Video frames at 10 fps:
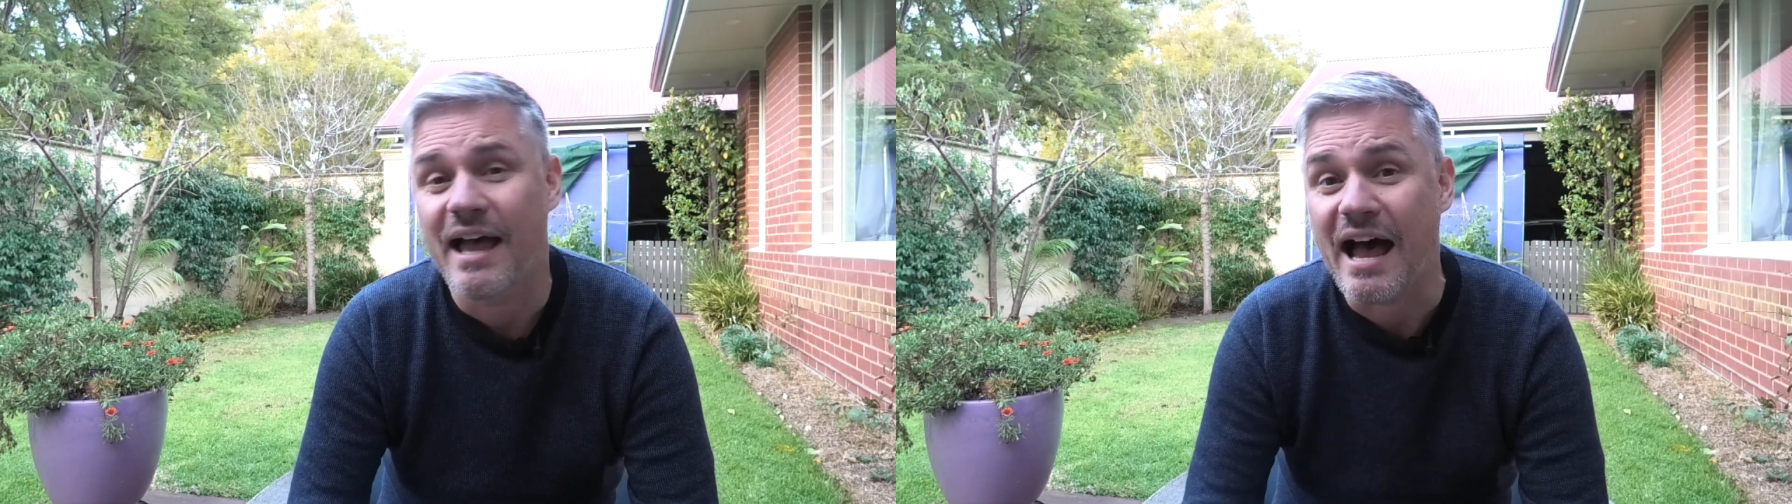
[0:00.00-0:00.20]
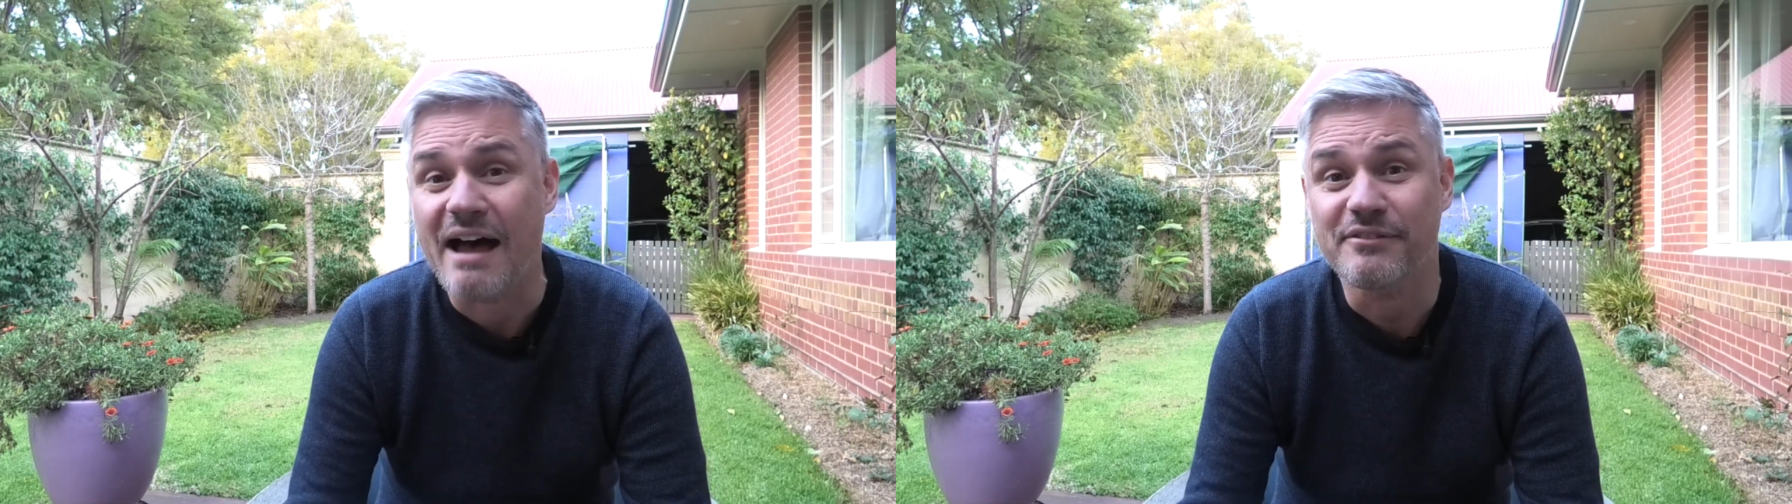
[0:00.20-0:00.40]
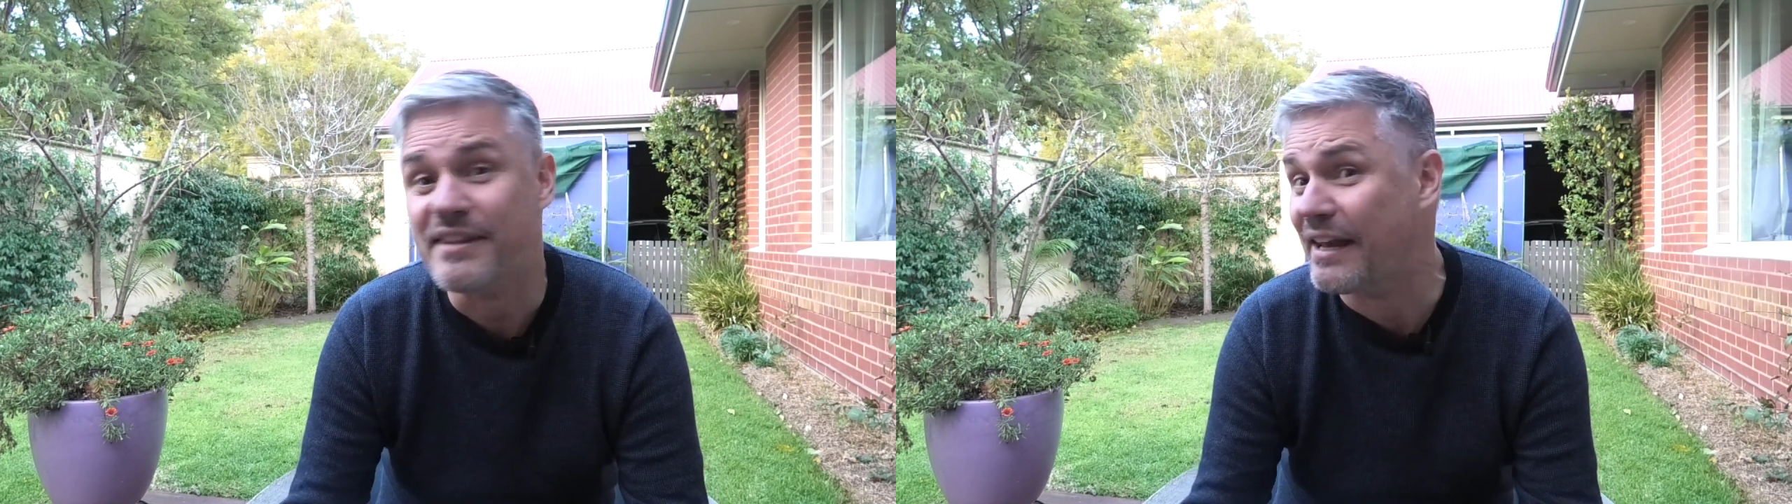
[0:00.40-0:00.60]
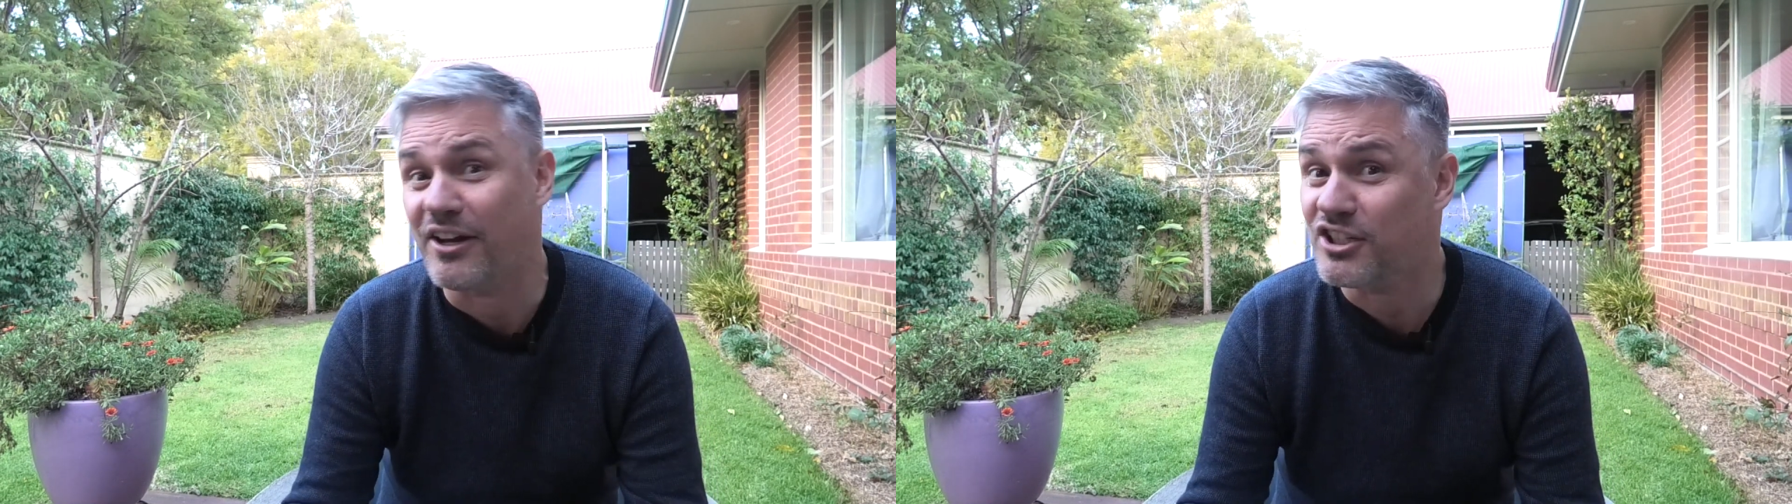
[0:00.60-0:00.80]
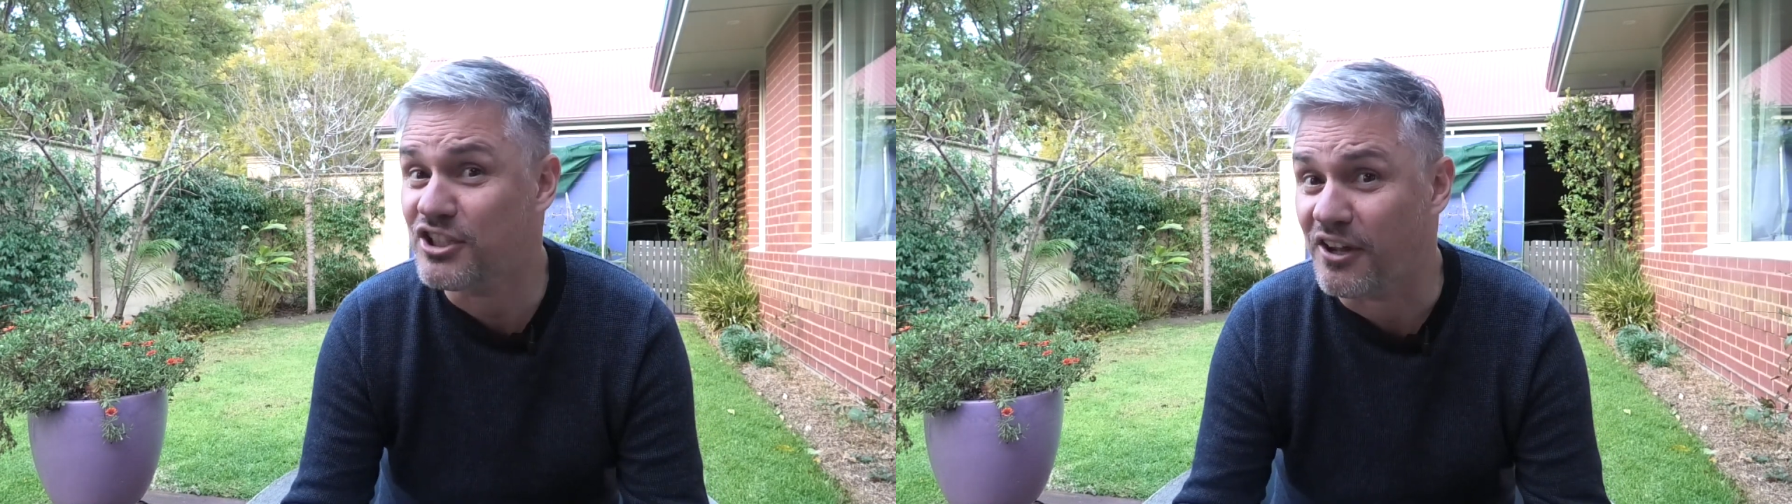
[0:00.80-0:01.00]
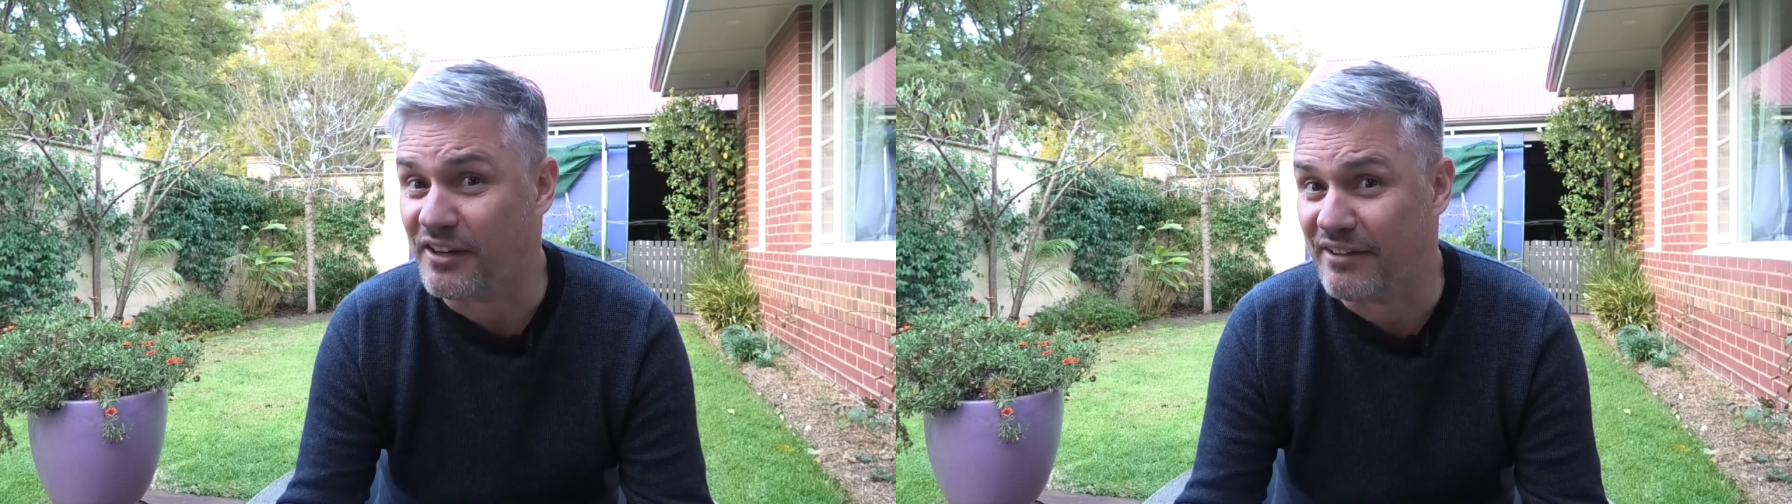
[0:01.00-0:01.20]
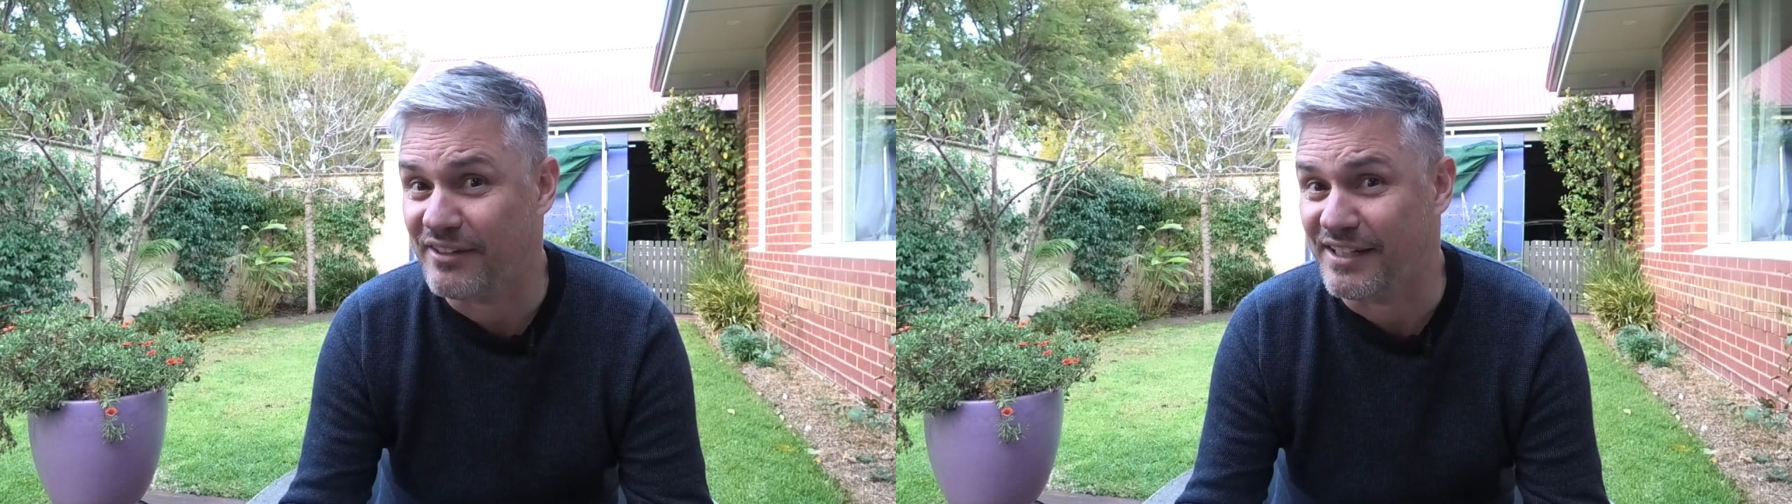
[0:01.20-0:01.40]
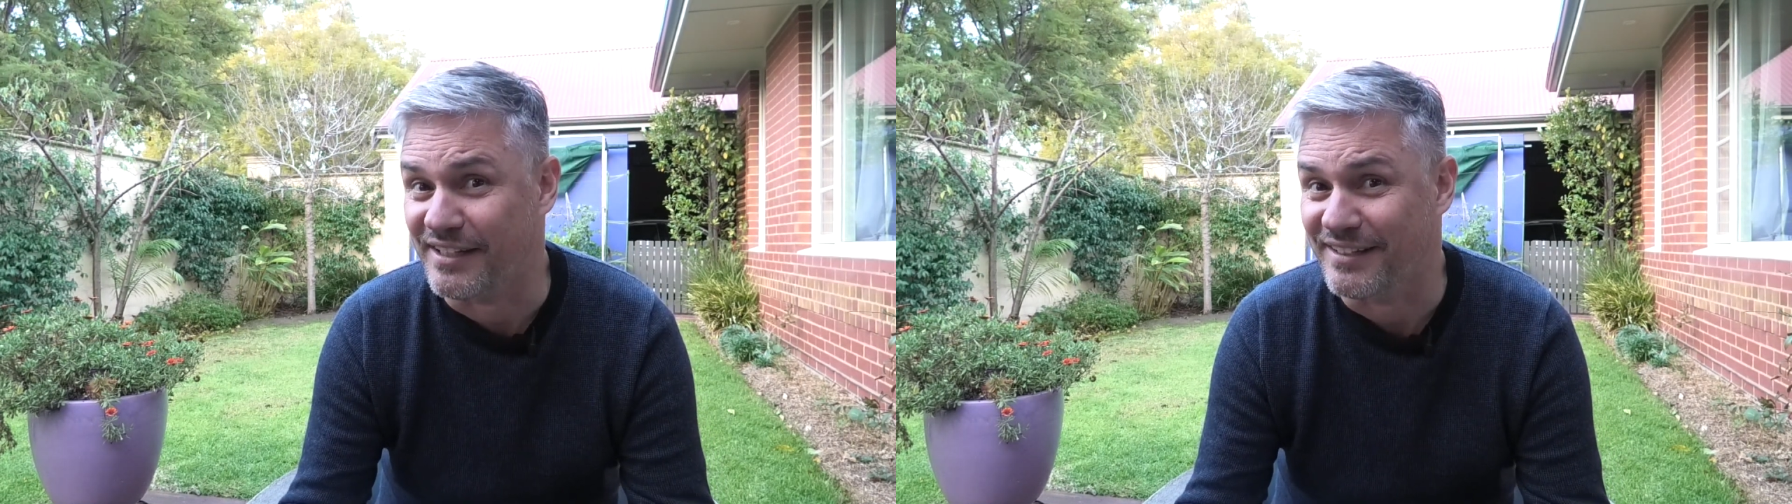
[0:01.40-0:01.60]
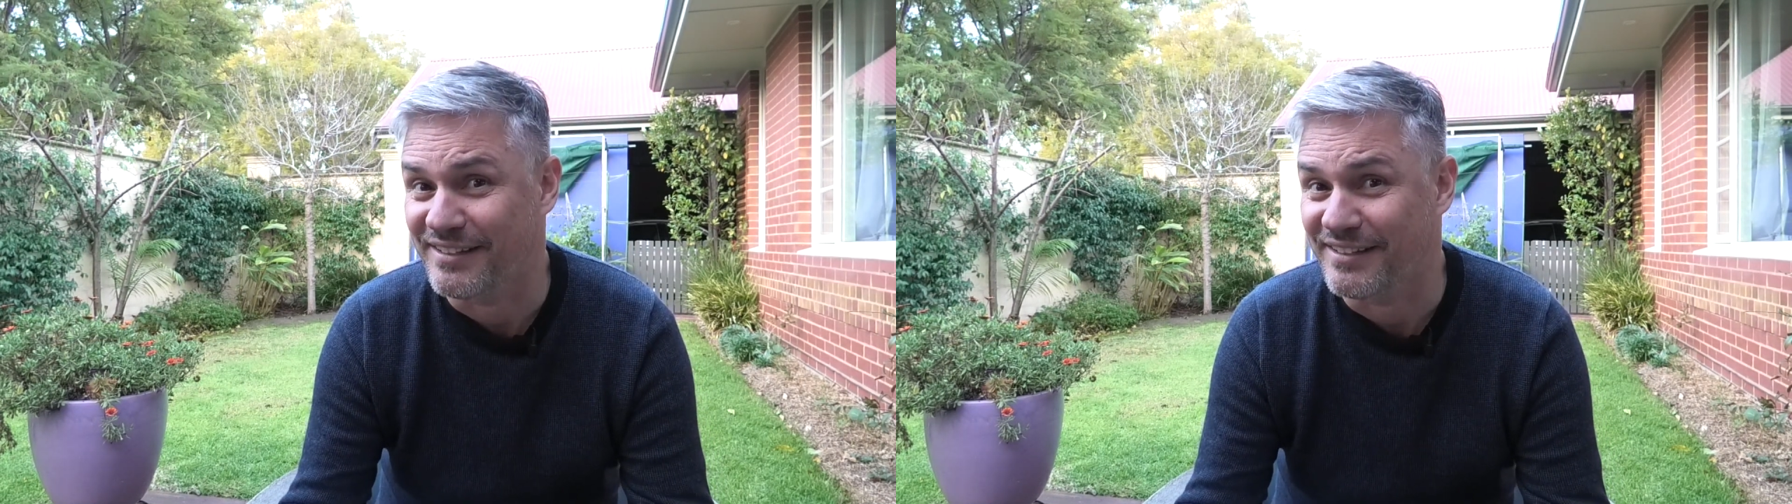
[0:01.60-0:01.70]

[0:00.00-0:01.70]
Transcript: After that, I actually don't have anything.